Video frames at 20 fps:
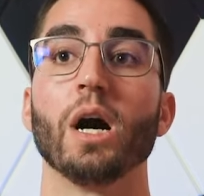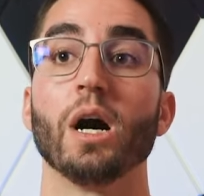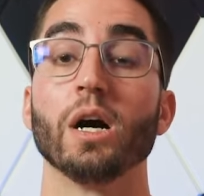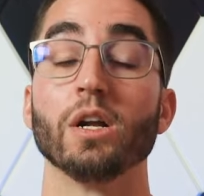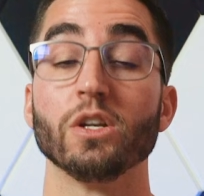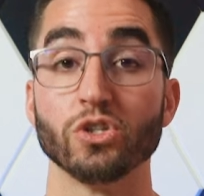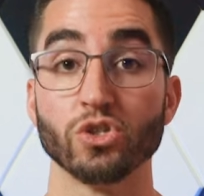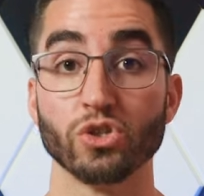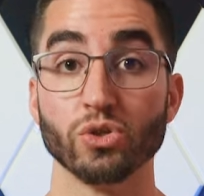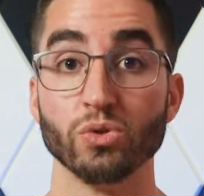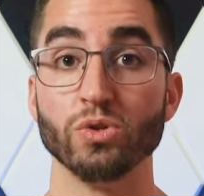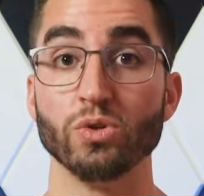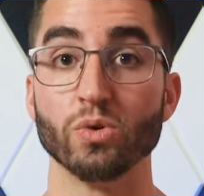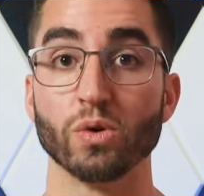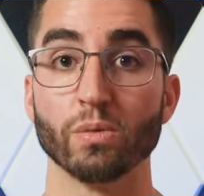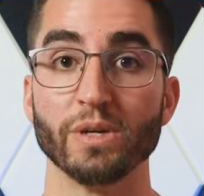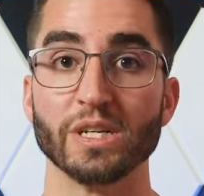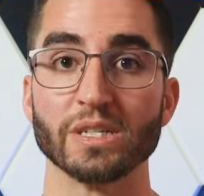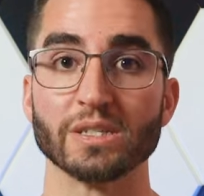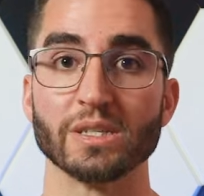to your
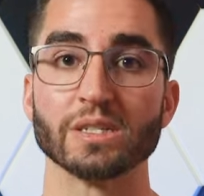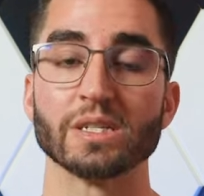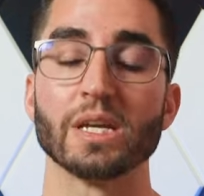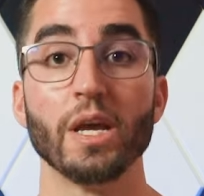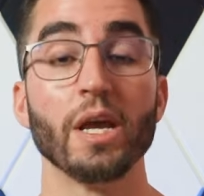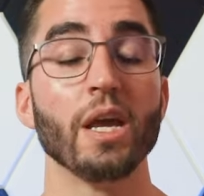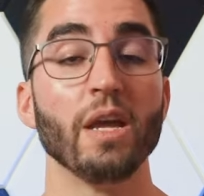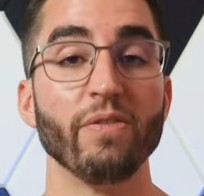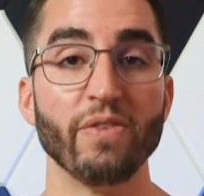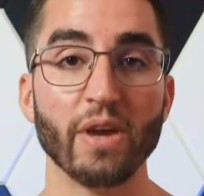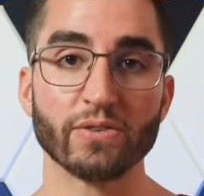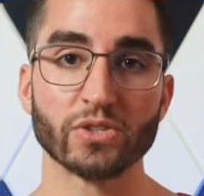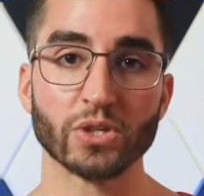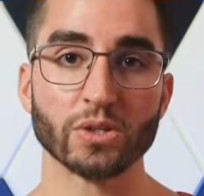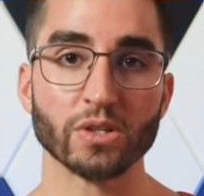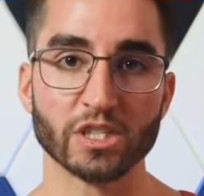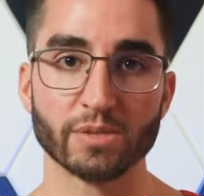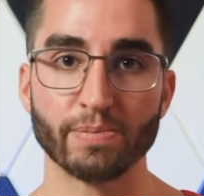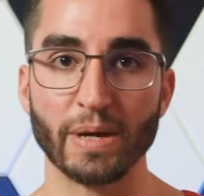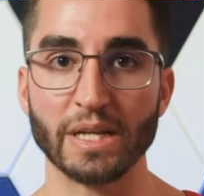business. If you have certain
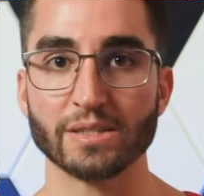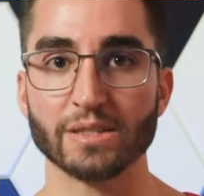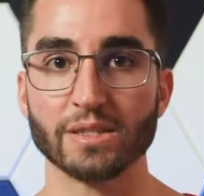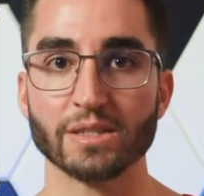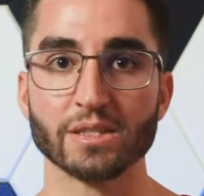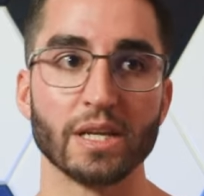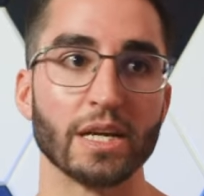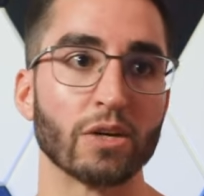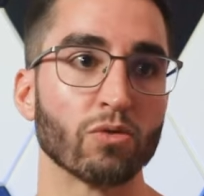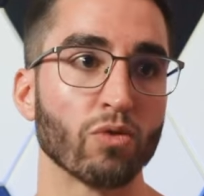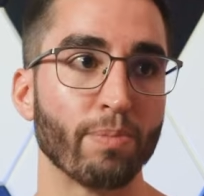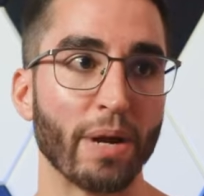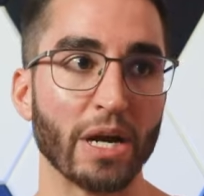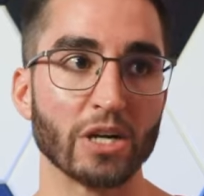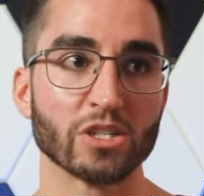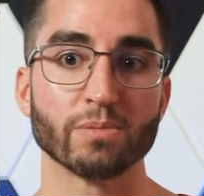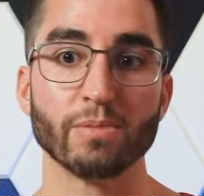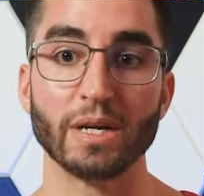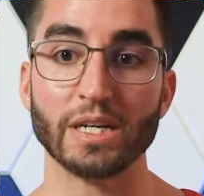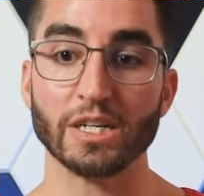expenses like repairs and
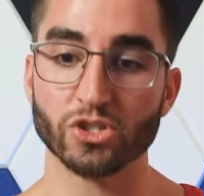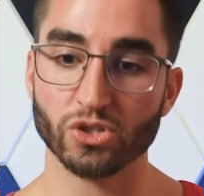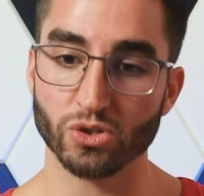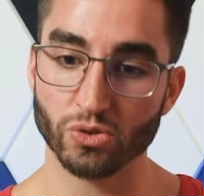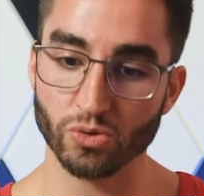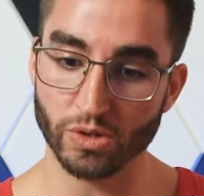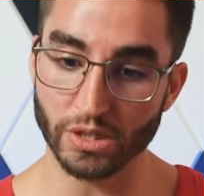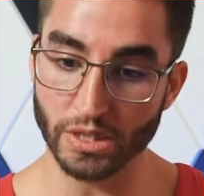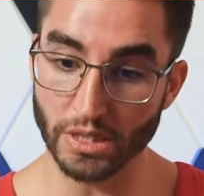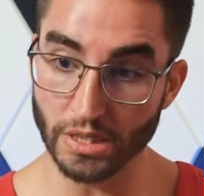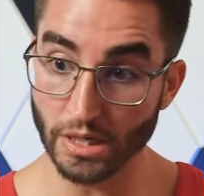maintenance to the